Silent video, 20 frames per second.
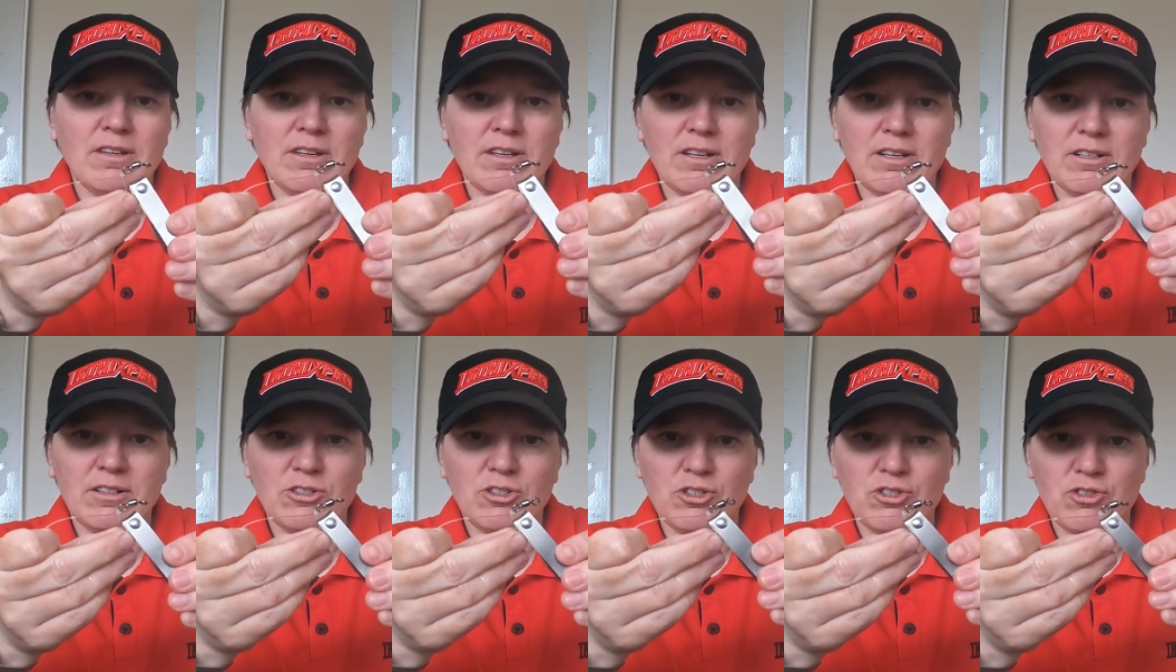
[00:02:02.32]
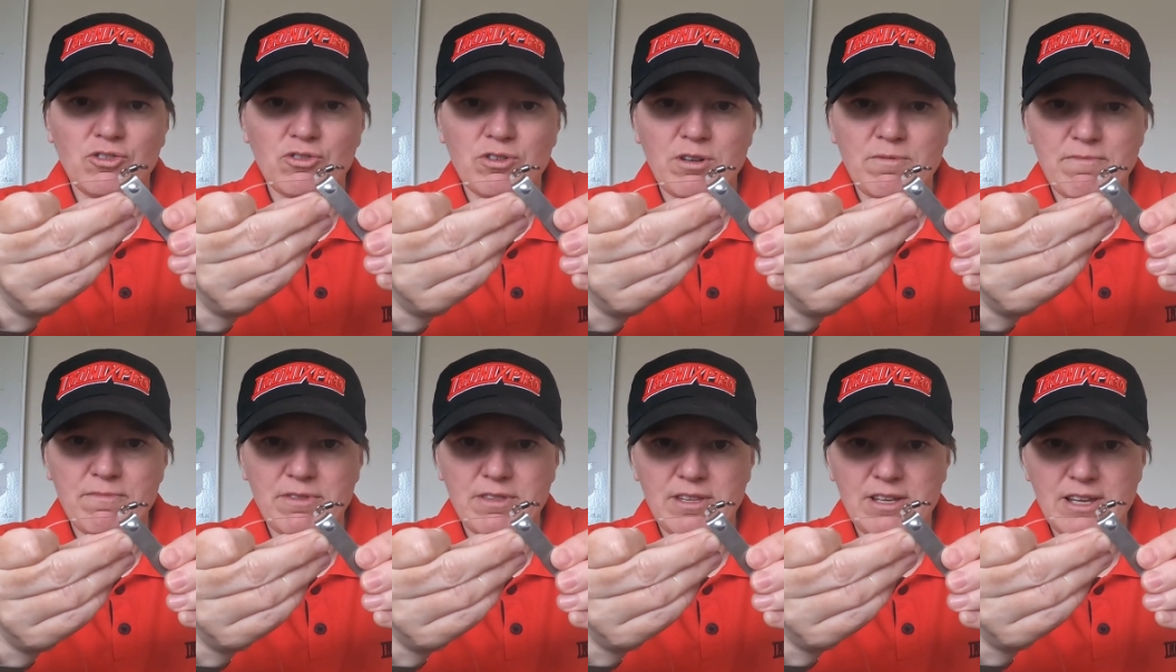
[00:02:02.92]
And I'll just
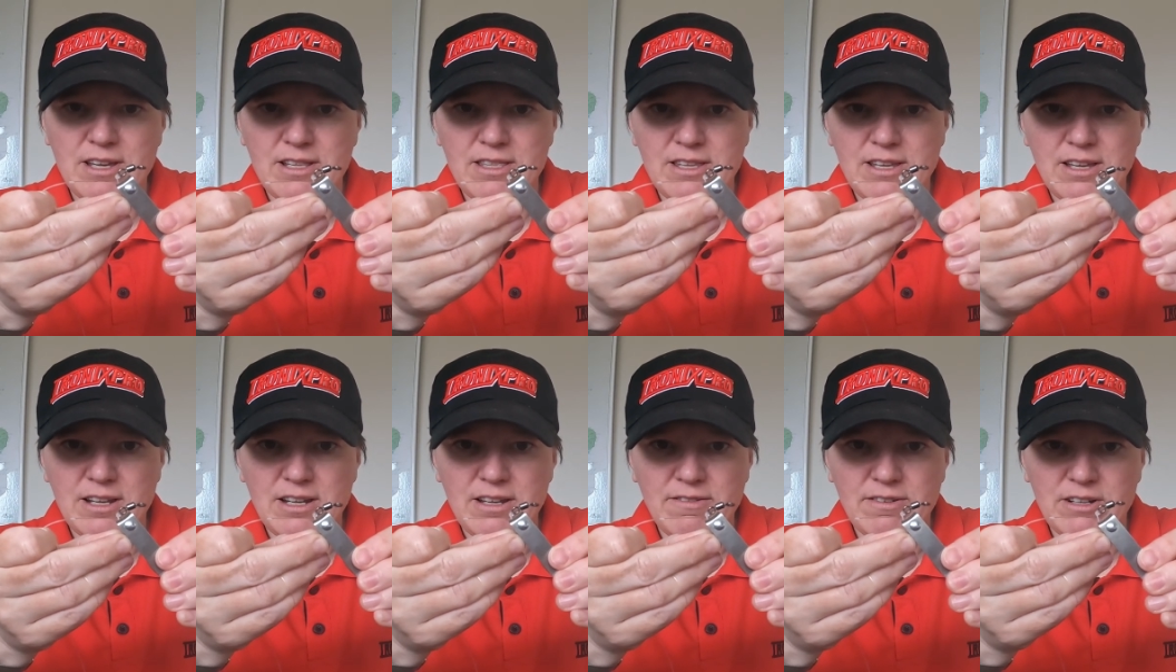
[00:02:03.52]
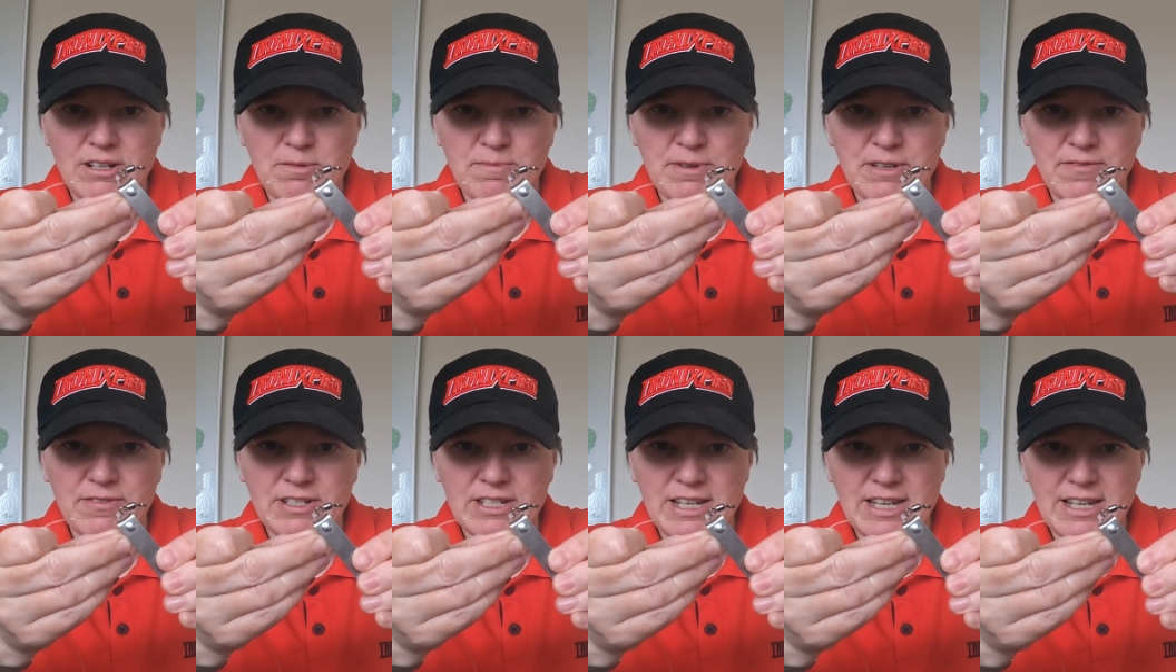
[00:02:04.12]
trim the end there, leave a little bit
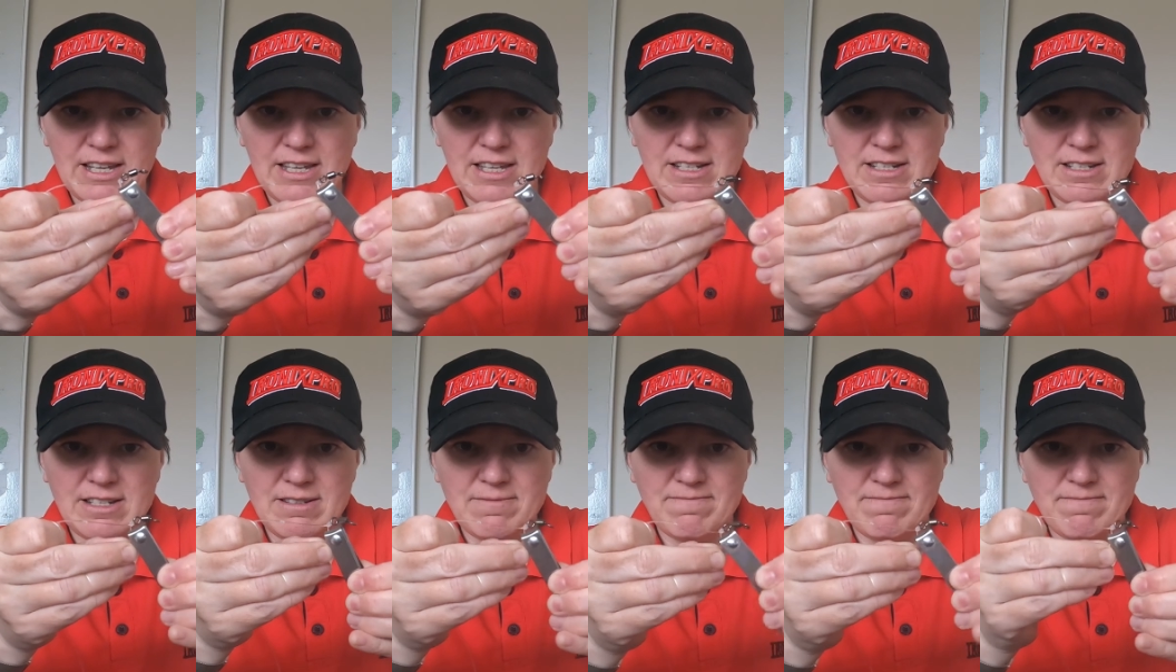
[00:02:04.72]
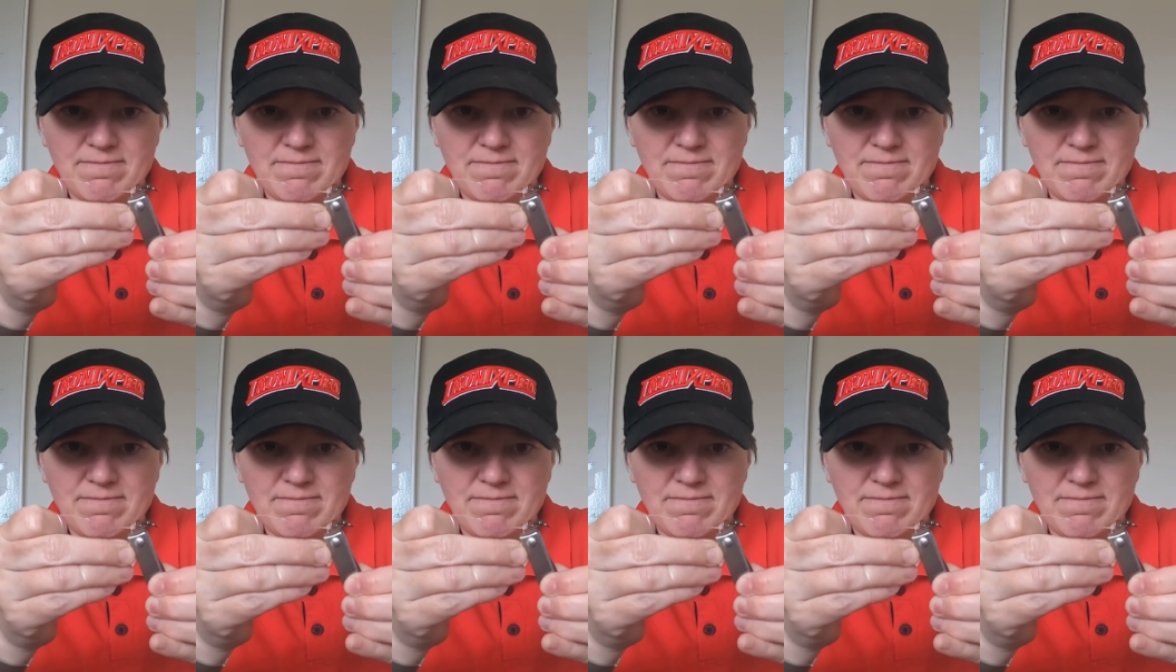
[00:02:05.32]
of a tag end.